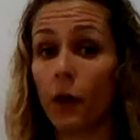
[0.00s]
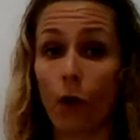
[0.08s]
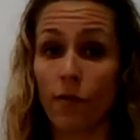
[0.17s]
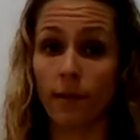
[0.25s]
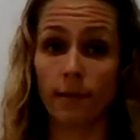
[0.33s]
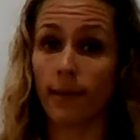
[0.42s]
are
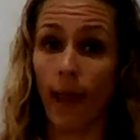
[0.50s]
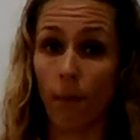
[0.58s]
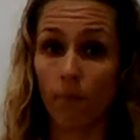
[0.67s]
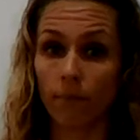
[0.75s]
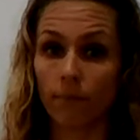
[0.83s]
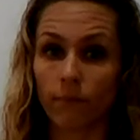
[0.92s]
the
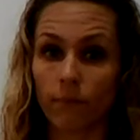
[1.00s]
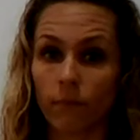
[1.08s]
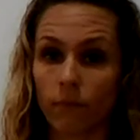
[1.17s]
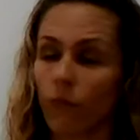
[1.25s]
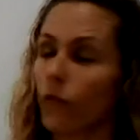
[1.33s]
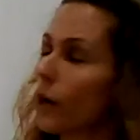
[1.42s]
same.
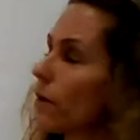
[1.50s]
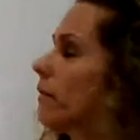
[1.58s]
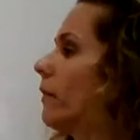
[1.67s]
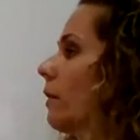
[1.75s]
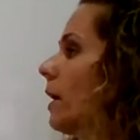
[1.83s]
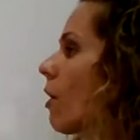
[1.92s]
Very,
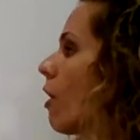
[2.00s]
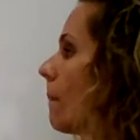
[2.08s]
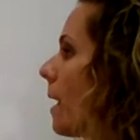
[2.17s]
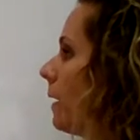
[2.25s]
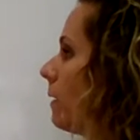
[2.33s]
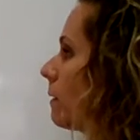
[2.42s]
very
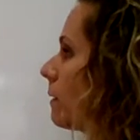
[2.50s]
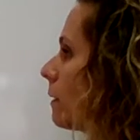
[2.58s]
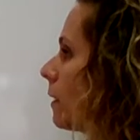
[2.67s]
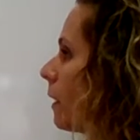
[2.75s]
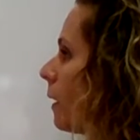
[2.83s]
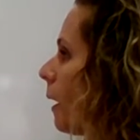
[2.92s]
common.
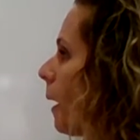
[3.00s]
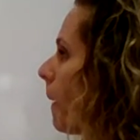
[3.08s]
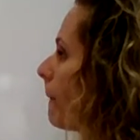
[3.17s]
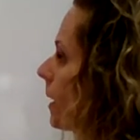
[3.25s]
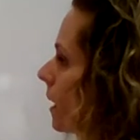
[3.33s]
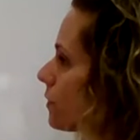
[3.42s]

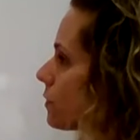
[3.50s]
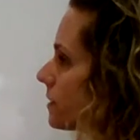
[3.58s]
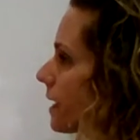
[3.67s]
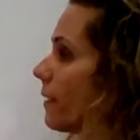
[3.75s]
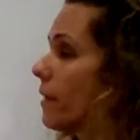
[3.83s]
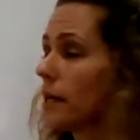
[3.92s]
But
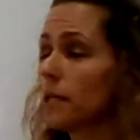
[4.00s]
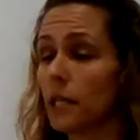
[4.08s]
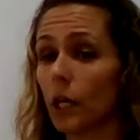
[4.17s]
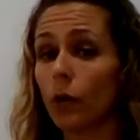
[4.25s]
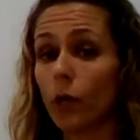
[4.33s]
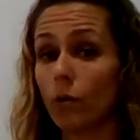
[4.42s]
understand that
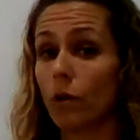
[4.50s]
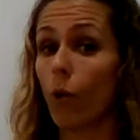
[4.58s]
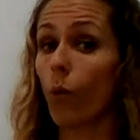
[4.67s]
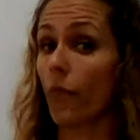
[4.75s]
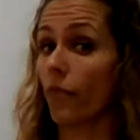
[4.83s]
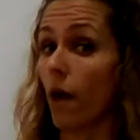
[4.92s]
until you know
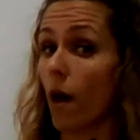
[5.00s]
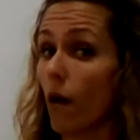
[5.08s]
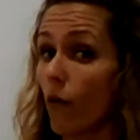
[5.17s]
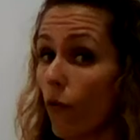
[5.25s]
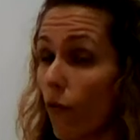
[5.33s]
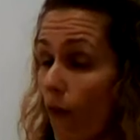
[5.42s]
what the
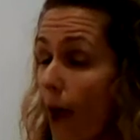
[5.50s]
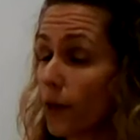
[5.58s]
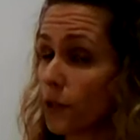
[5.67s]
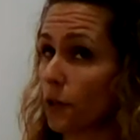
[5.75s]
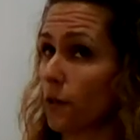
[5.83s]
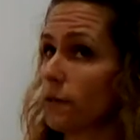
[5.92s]

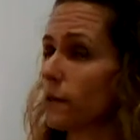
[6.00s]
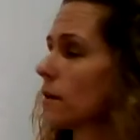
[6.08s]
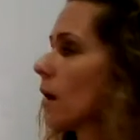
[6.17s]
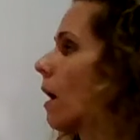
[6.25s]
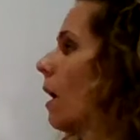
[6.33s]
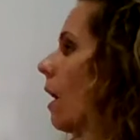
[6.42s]
factors
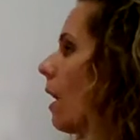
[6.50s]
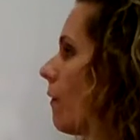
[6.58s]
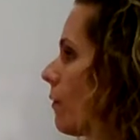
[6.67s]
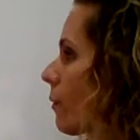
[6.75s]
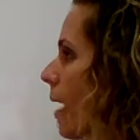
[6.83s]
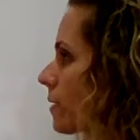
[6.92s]
of
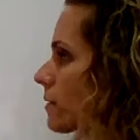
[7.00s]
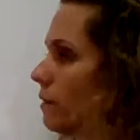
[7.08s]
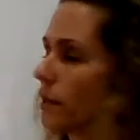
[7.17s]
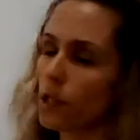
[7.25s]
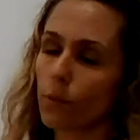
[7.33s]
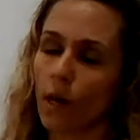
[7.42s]
the rational
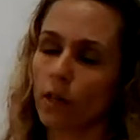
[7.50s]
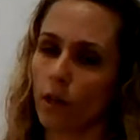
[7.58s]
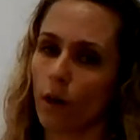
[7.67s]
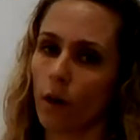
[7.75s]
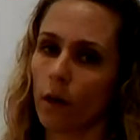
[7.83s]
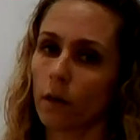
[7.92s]
expression
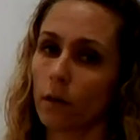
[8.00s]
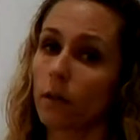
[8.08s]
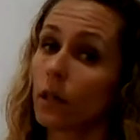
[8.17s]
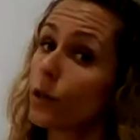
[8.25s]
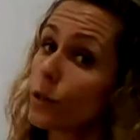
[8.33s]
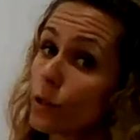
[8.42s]
are,
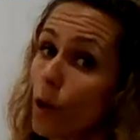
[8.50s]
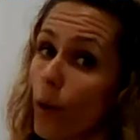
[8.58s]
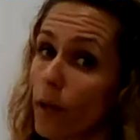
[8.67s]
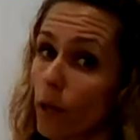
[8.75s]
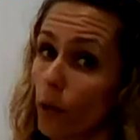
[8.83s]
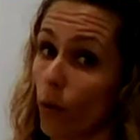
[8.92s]
there is no way
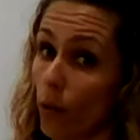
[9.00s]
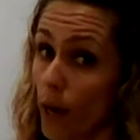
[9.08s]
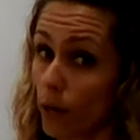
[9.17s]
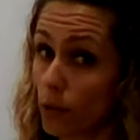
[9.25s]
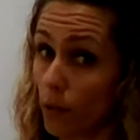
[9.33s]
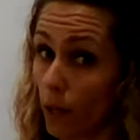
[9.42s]
that you can
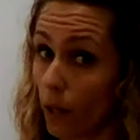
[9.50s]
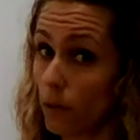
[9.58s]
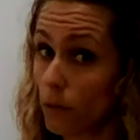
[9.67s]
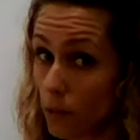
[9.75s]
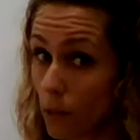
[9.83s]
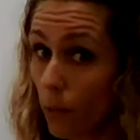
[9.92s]
actually
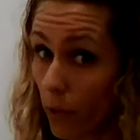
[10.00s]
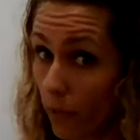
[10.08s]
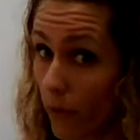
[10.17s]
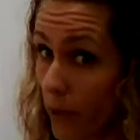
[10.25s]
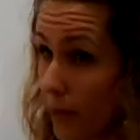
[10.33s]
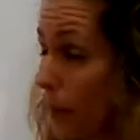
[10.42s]

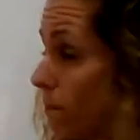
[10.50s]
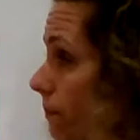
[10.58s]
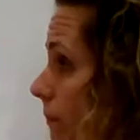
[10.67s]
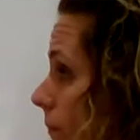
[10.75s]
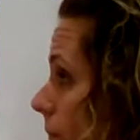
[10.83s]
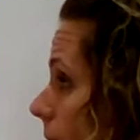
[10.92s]
simplify them.
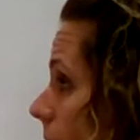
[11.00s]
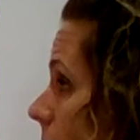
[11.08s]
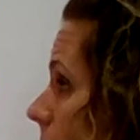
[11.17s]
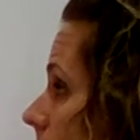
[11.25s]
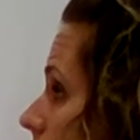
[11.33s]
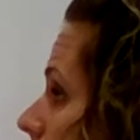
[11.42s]

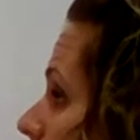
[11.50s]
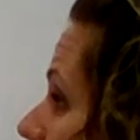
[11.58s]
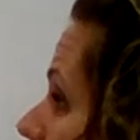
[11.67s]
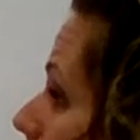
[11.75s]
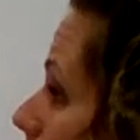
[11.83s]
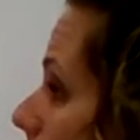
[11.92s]

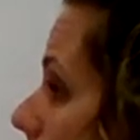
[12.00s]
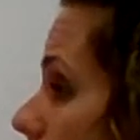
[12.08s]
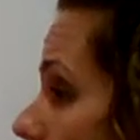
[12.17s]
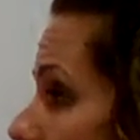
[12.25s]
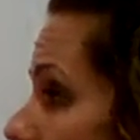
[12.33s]
So I often